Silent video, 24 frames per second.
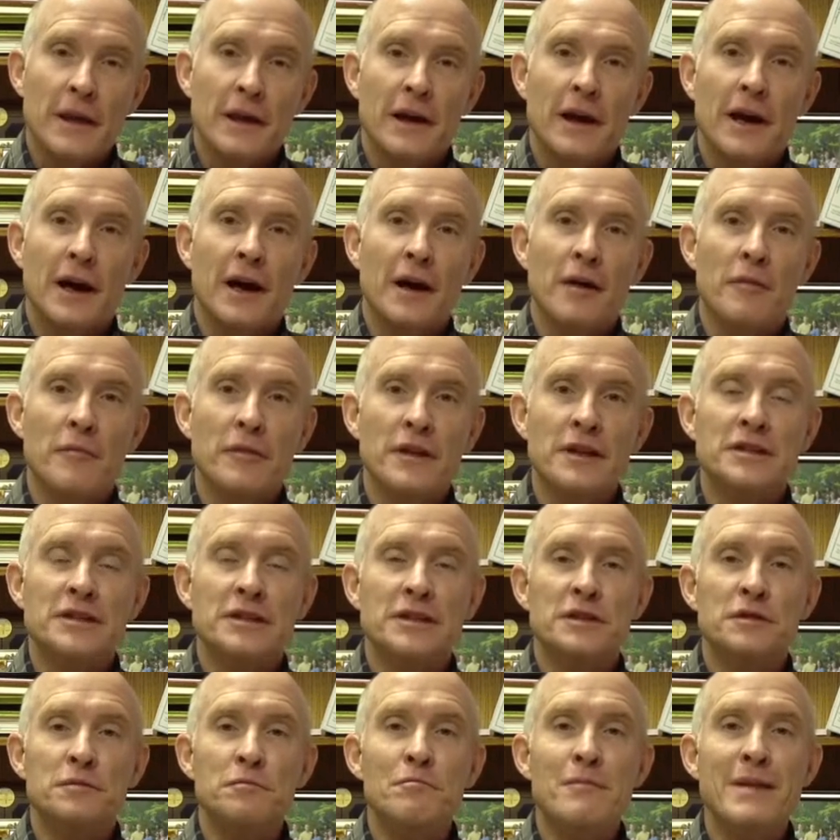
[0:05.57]
Uh, this
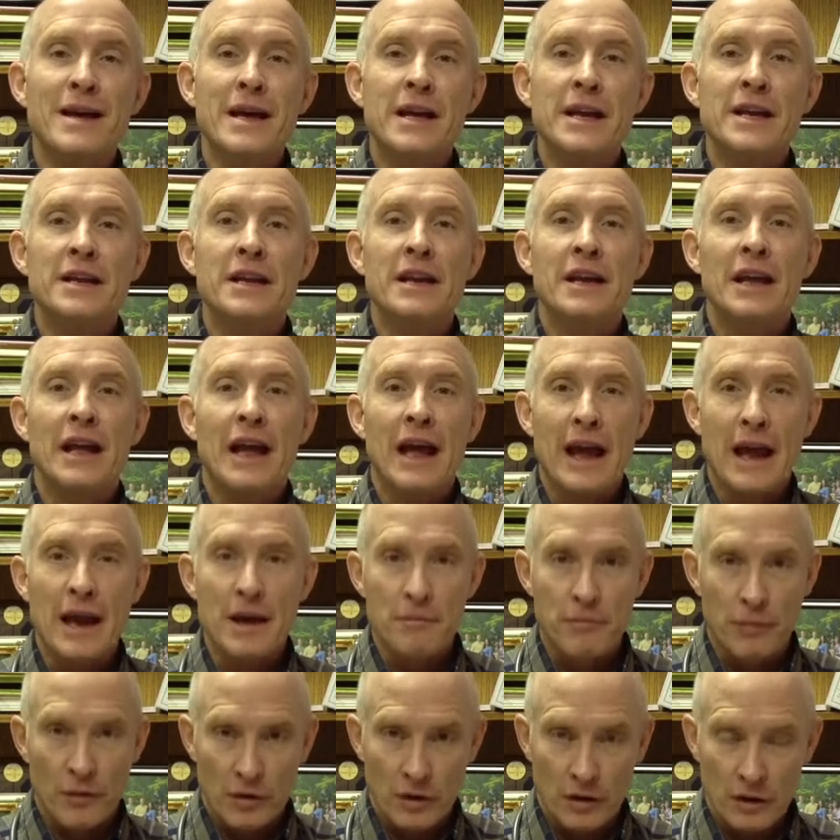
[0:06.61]
is mid
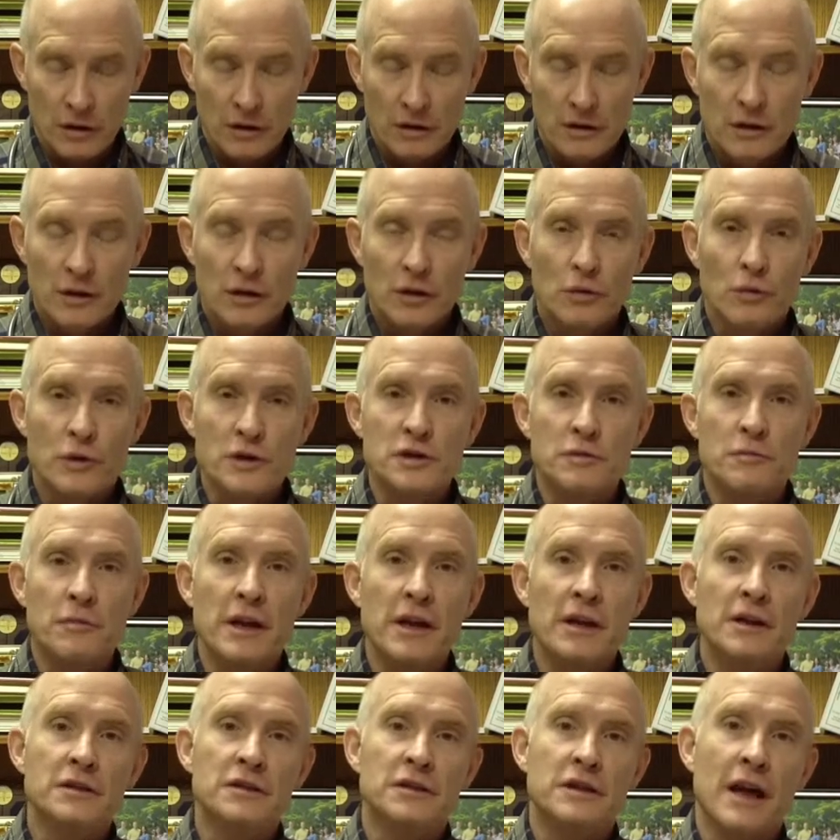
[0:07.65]
April, which
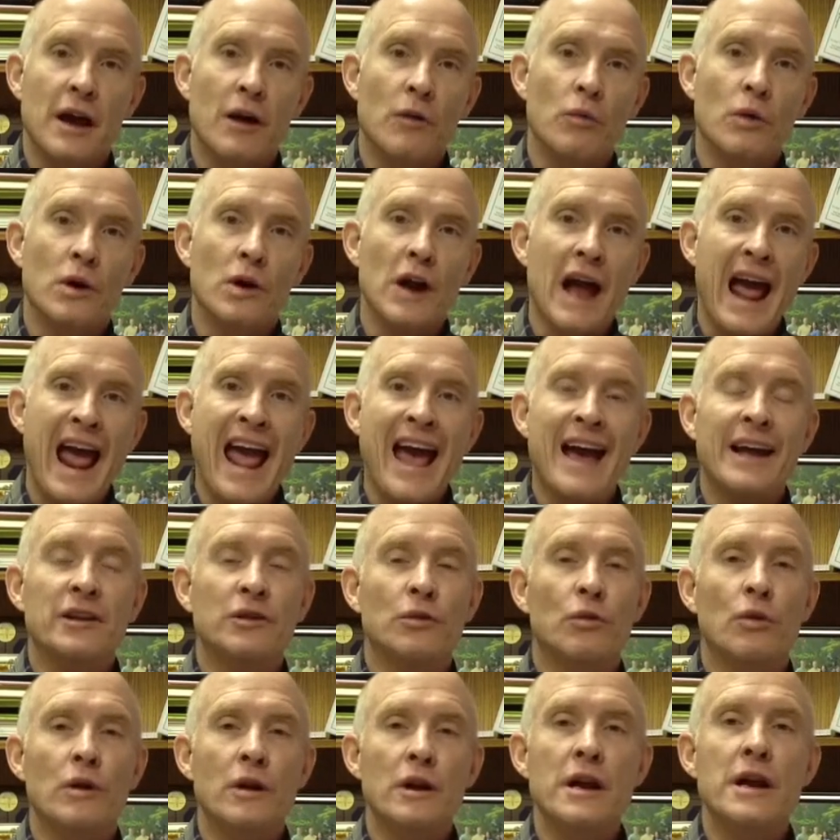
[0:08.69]
means that we're at
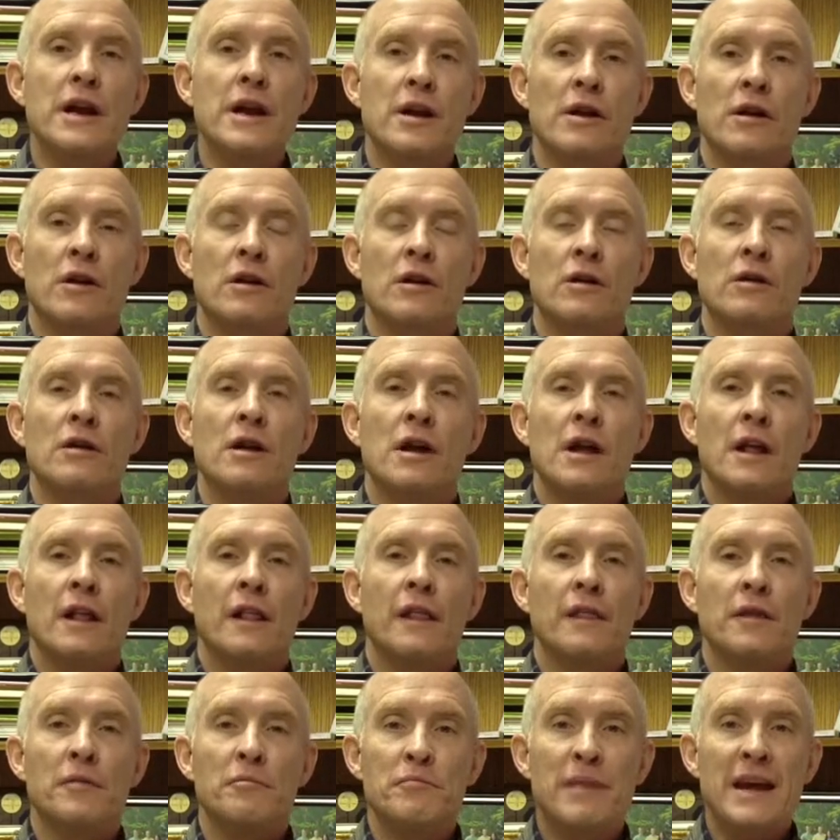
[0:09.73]
or near
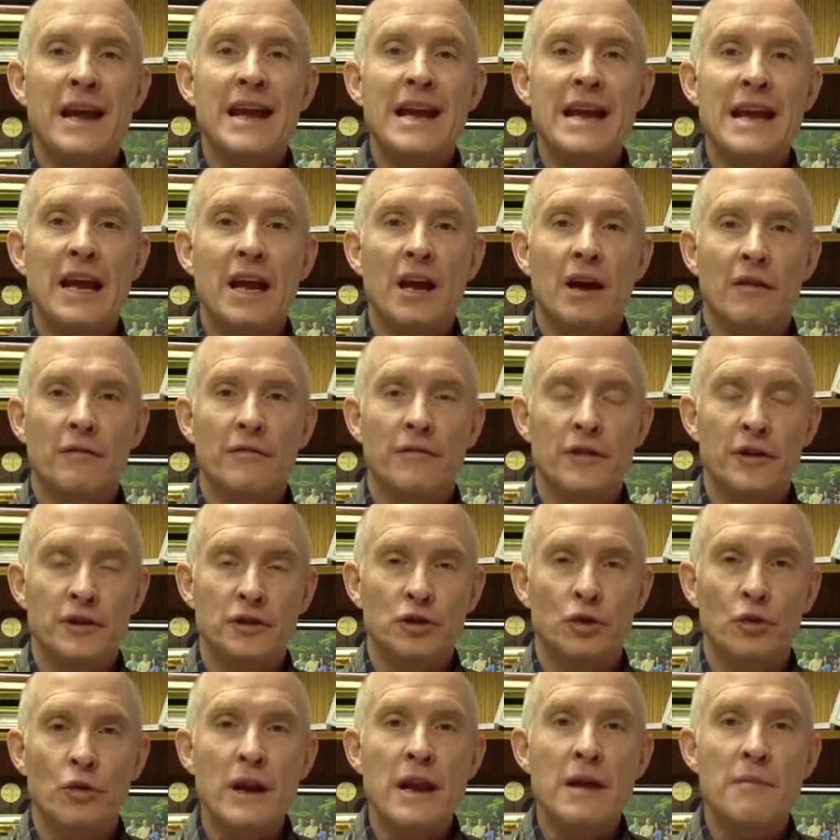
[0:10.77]
the peak of the
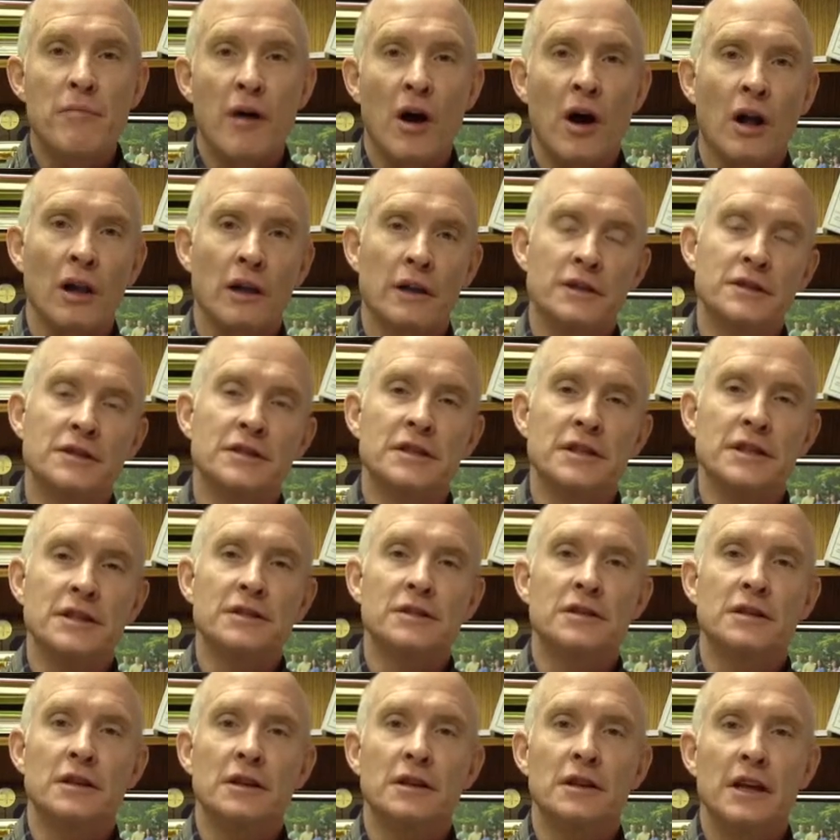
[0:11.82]
tree pollen
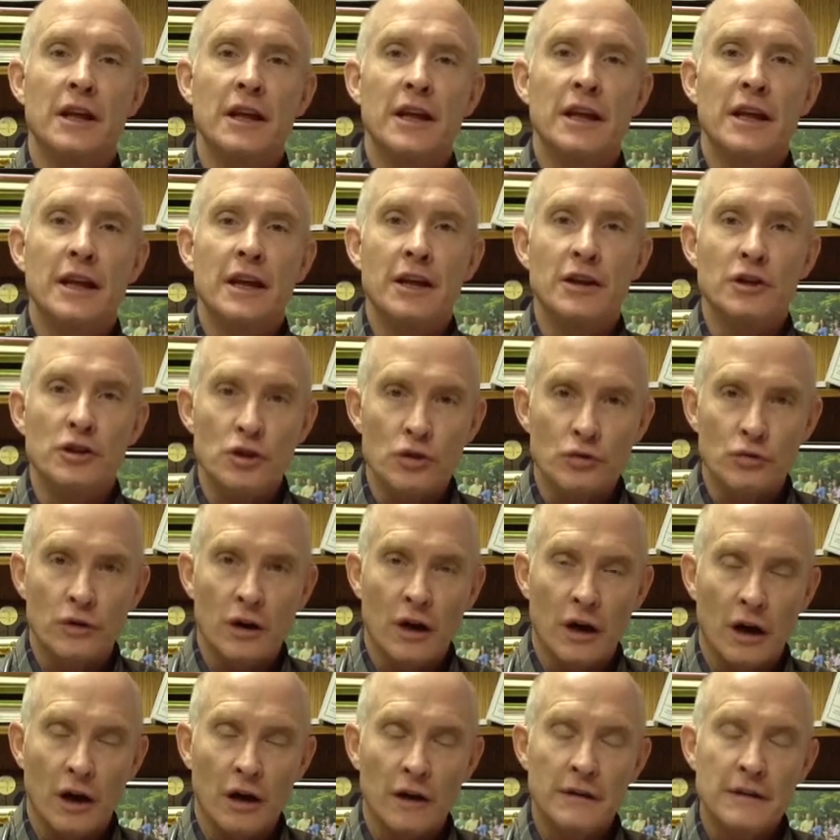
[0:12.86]
season in
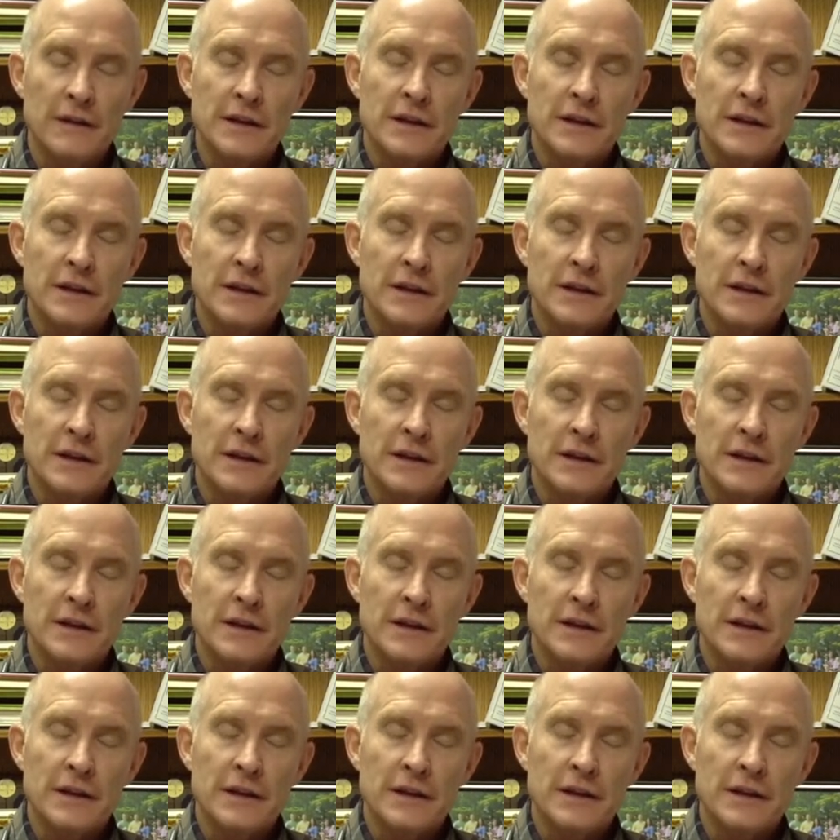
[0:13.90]
Utah.